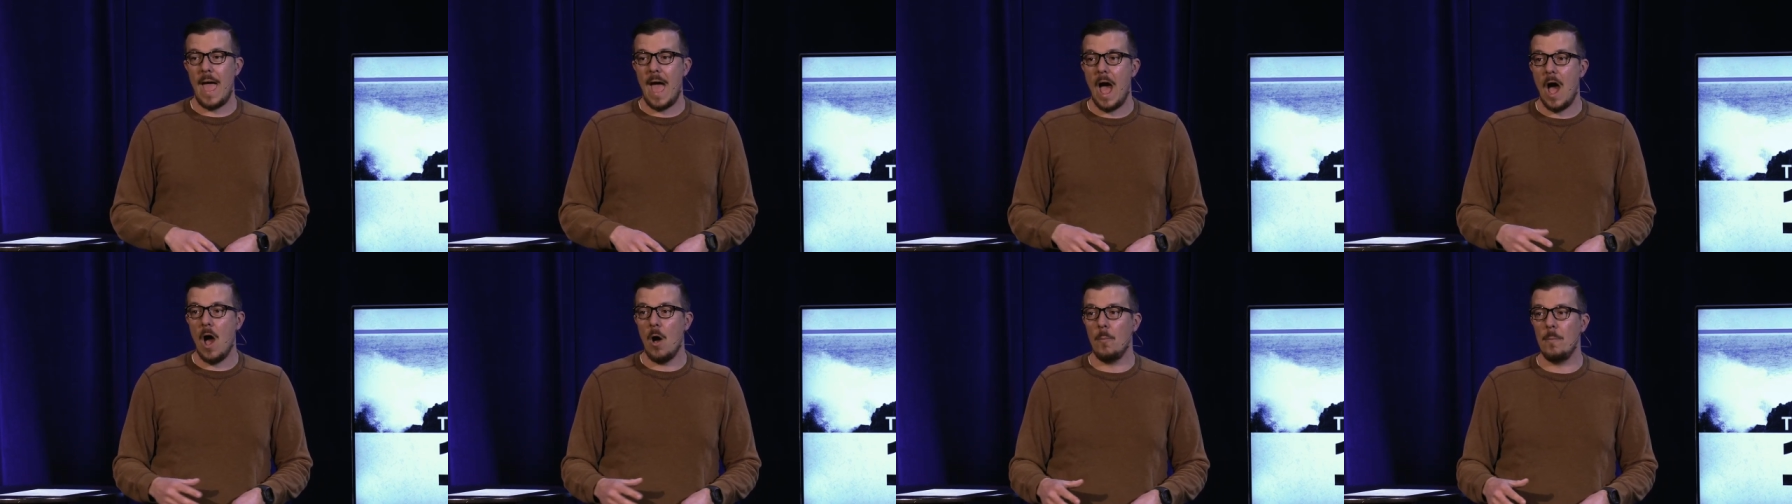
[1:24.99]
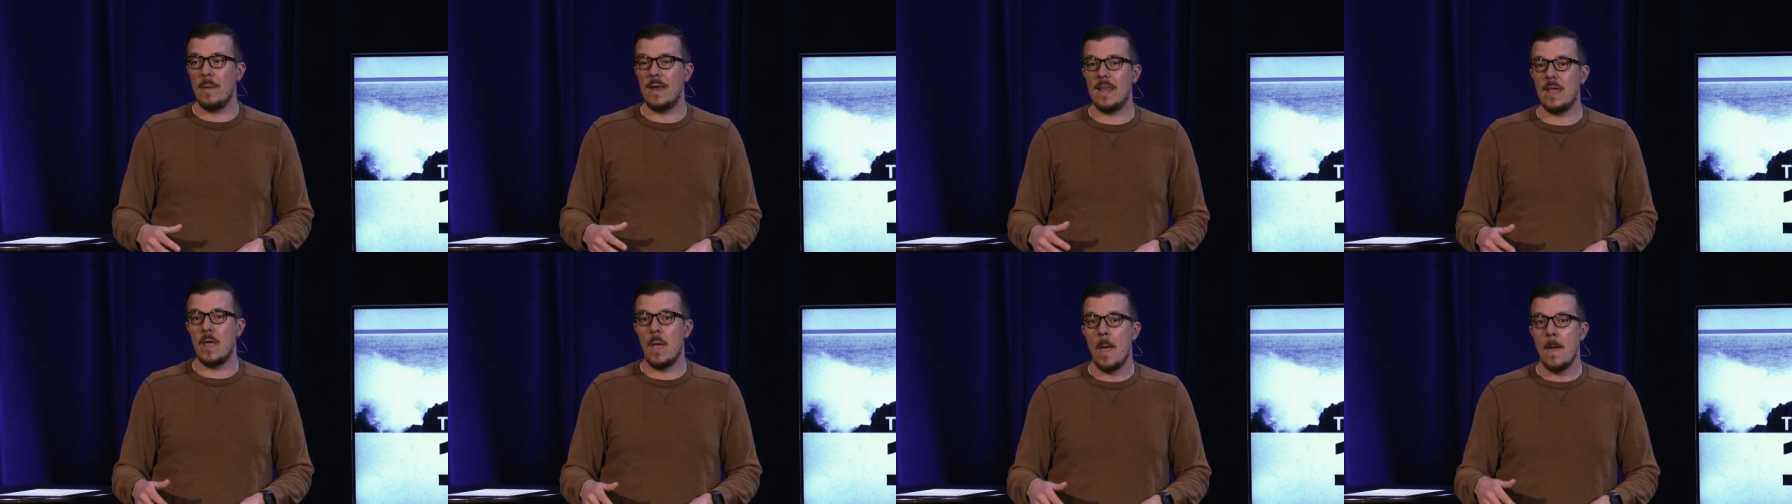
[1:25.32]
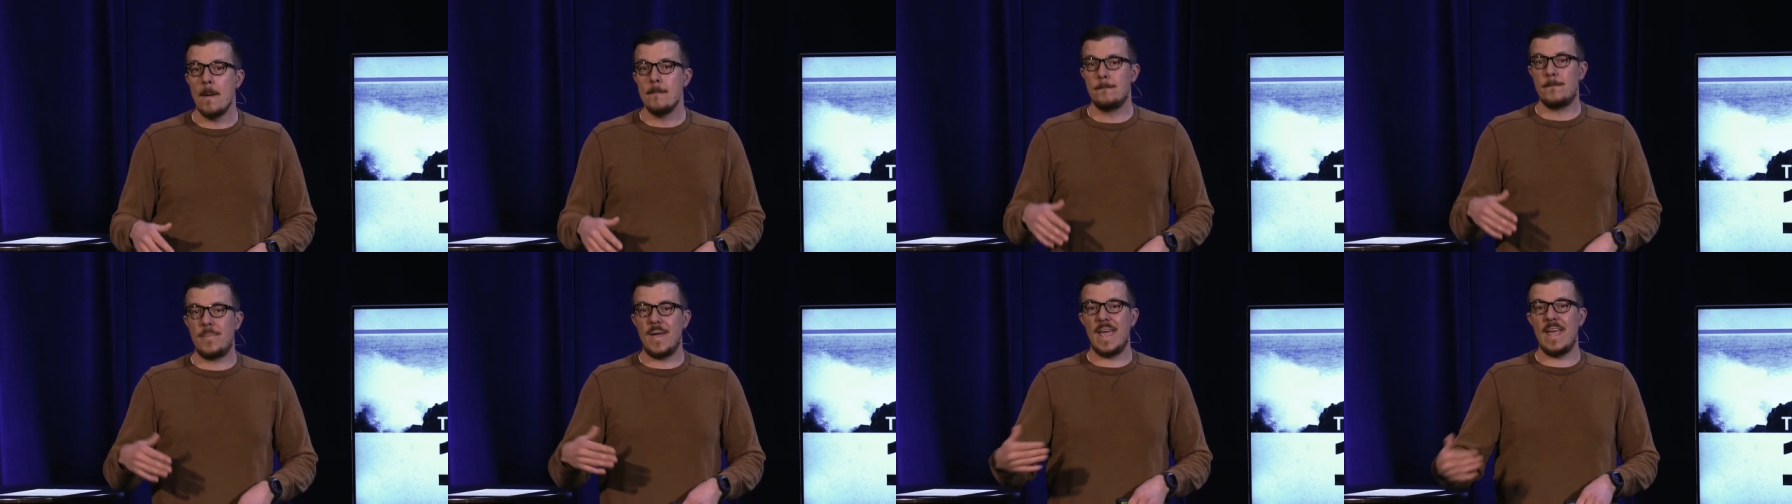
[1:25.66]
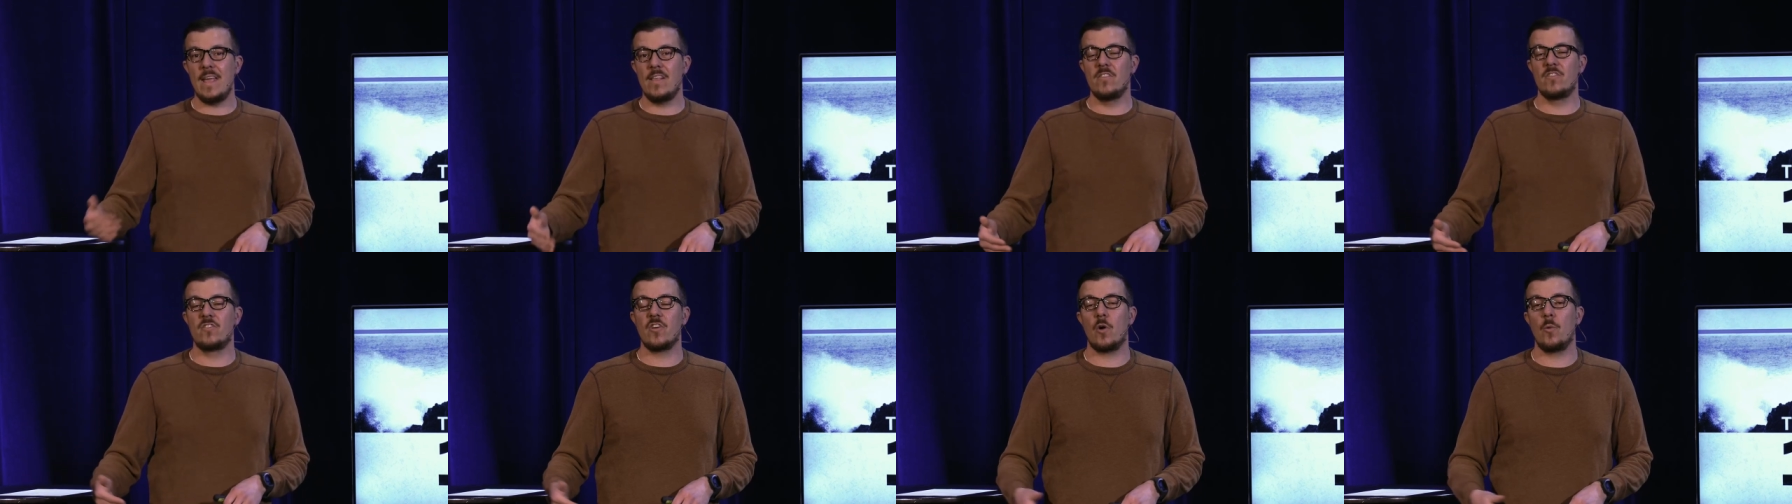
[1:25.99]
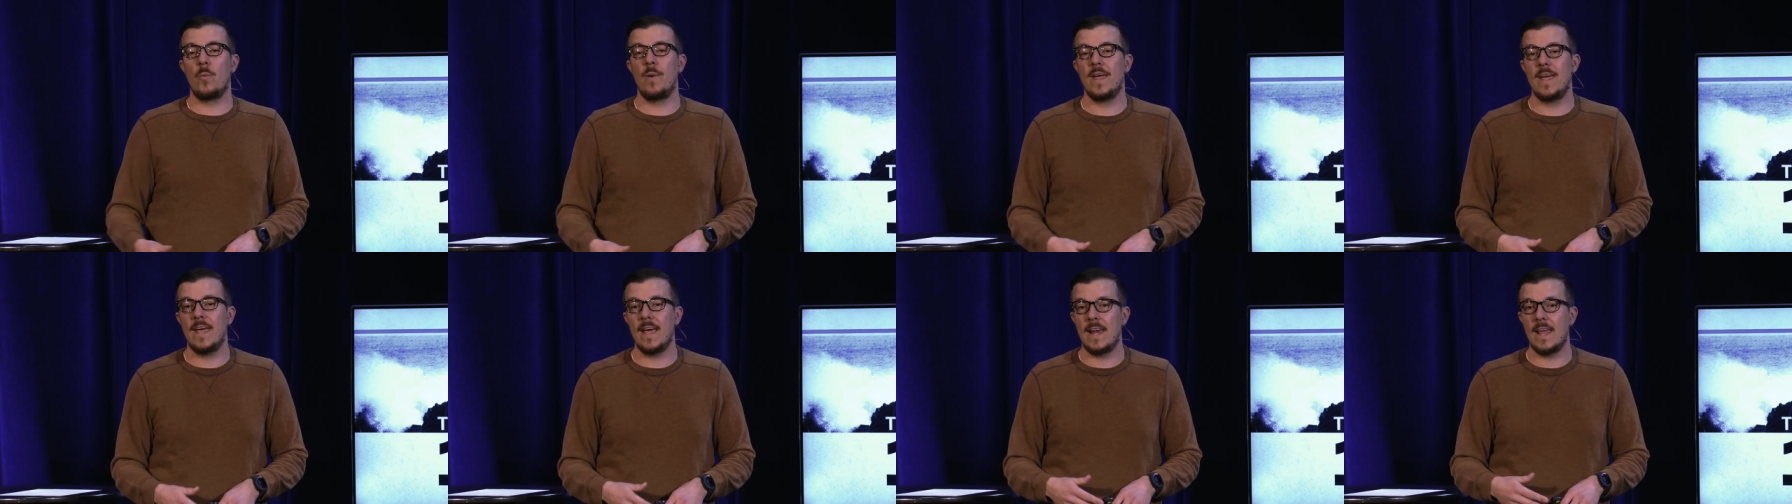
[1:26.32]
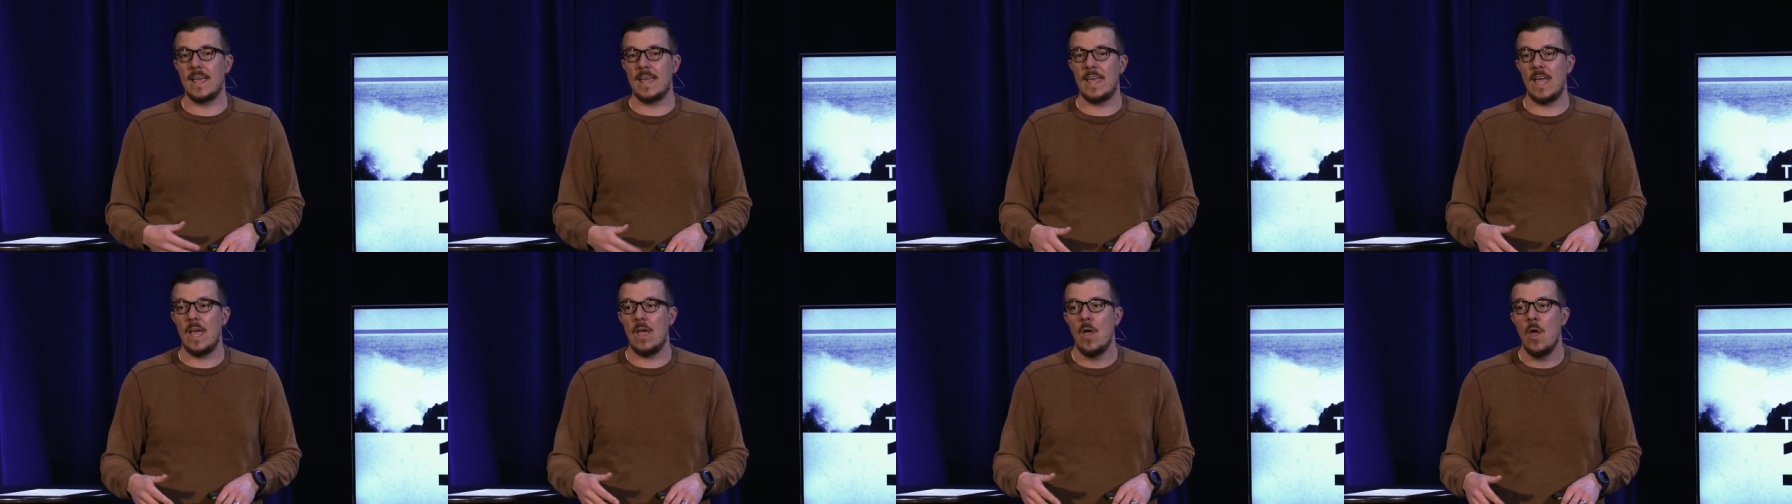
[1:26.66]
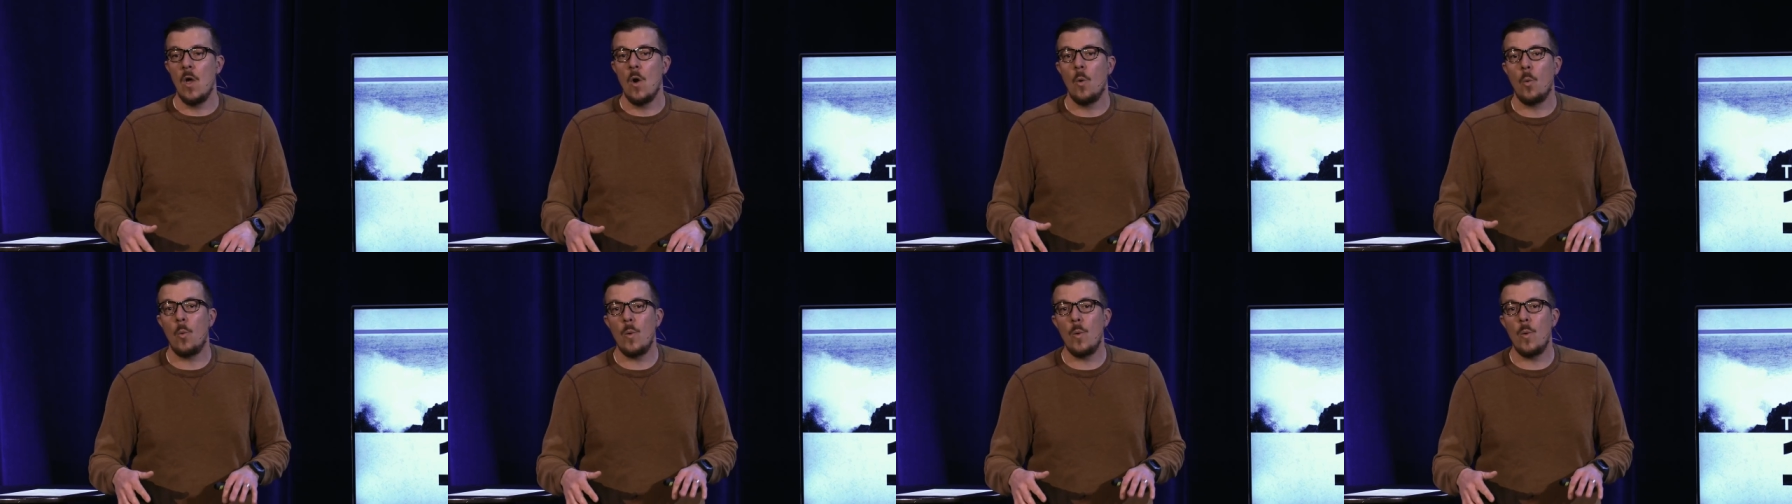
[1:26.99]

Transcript: How many pins are we going to get?